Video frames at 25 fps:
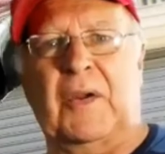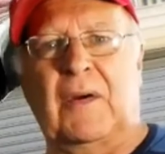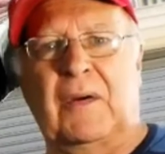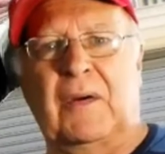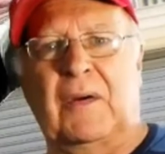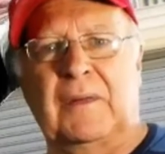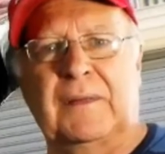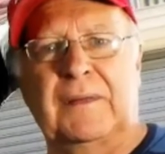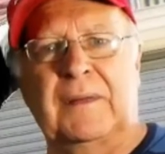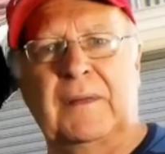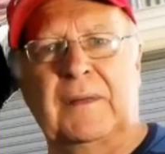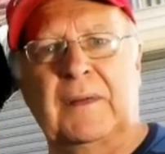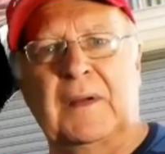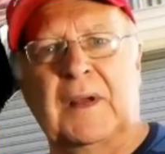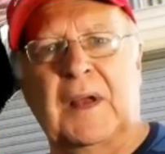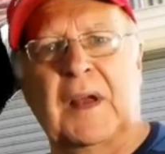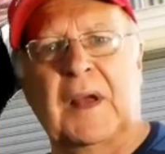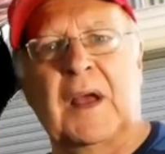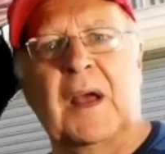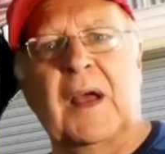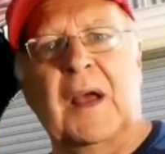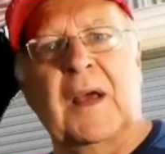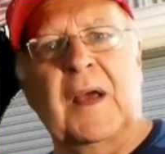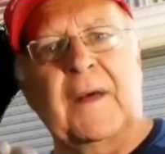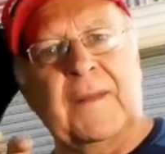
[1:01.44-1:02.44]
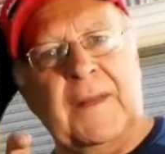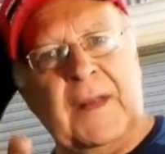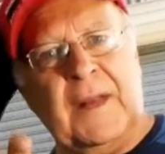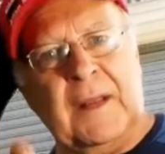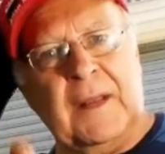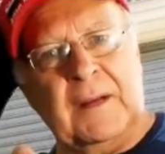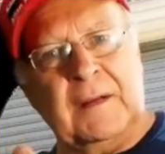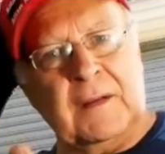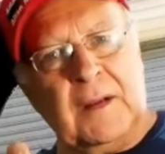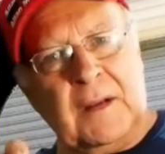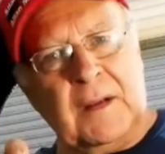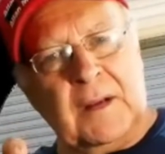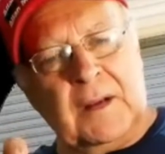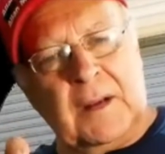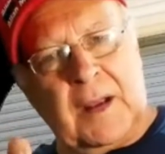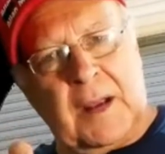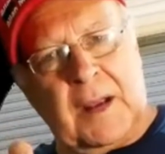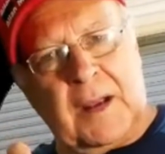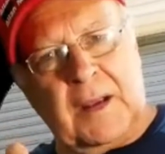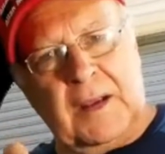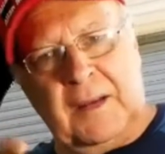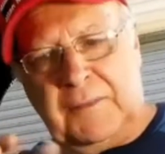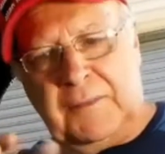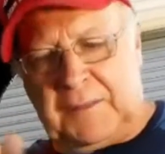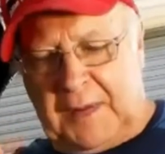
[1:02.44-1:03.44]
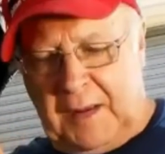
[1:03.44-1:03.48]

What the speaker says: of, and then if